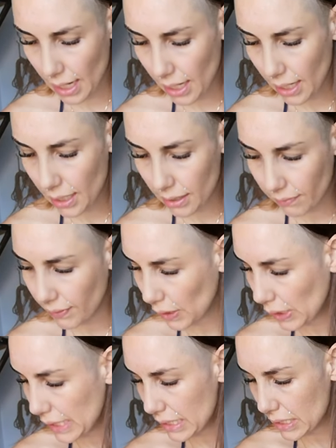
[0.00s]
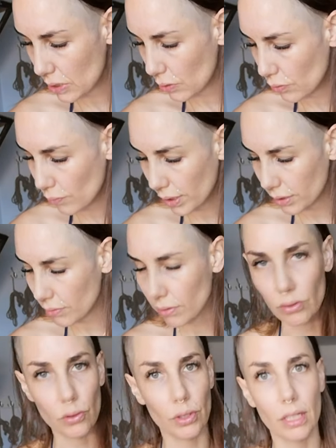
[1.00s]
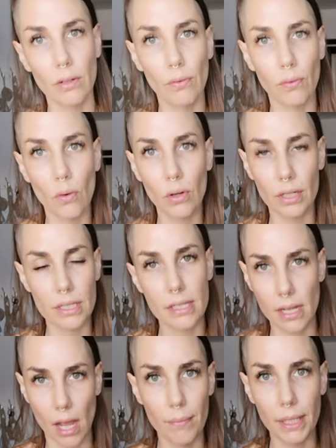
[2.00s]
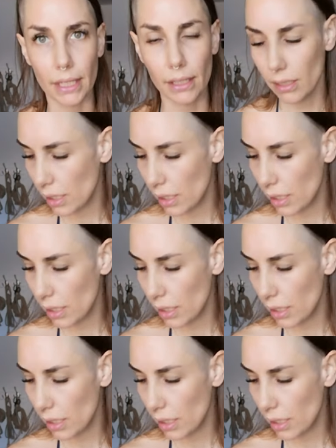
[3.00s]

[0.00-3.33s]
and very soon, what you are looking for is coming.